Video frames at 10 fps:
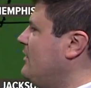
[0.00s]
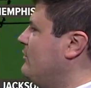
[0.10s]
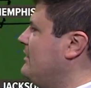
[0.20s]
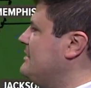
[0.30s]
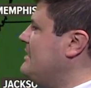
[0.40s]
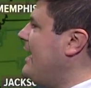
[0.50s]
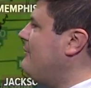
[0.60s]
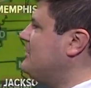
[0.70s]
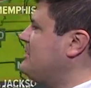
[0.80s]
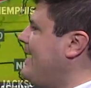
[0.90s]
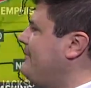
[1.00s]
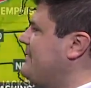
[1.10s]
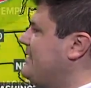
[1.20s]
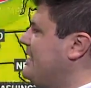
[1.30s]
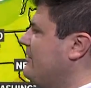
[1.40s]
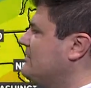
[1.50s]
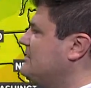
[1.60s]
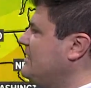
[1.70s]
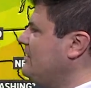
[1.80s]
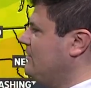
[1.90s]
Really not much happening here
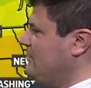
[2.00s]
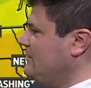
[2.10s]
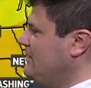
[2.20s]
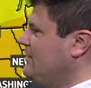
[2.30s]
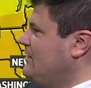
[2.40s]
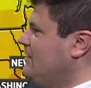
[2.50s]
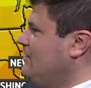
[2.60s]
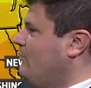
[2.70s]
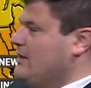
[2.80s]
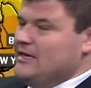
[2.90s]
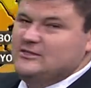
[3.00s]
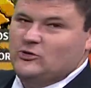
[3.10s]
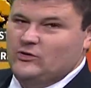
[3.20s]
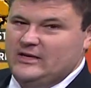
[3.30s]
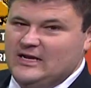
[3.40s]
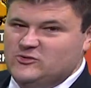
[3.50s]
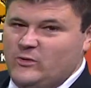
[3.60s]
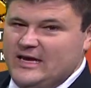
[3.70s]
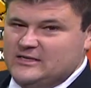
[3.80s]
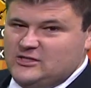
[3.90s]
until we get into early next
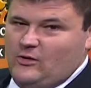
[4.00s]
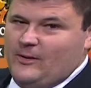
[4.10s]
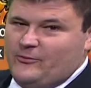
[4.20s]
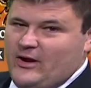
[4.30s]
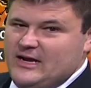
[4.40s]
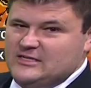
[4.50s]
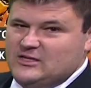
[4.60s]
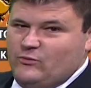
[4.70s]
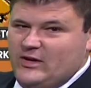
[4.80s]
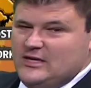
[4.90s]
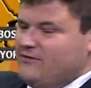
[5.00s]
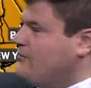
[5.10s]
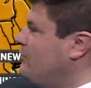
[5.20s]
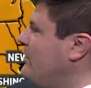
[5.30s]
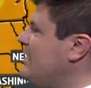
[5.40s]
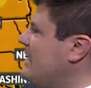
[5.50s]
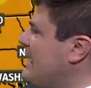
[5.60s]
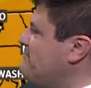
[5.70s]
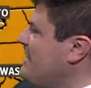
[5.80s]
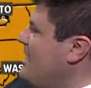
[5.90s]
week. So, upper 80s and windy for the
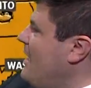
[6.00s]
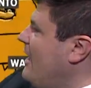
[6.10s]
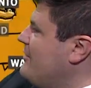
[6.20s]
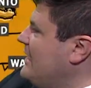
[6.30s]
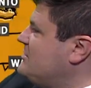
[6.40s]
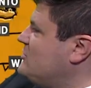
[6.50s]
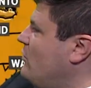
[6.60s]
weekend. Our next